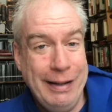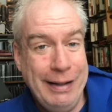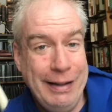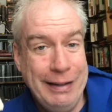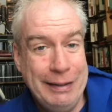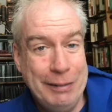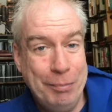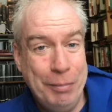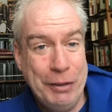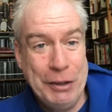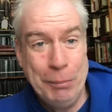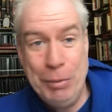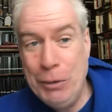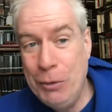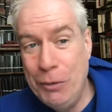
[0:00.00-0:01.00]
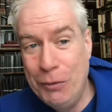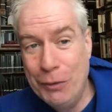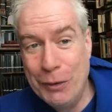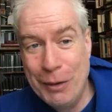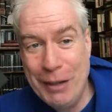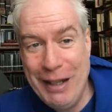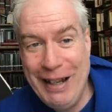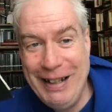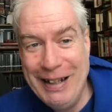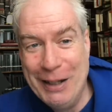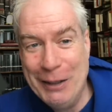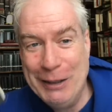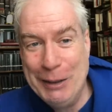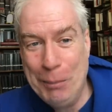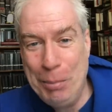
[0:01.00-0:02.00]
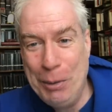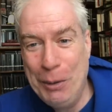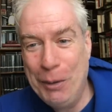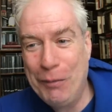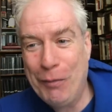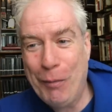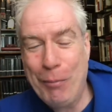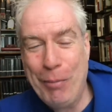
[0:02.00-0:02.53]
It's, it's a beautiful thing, though. It's a beautiful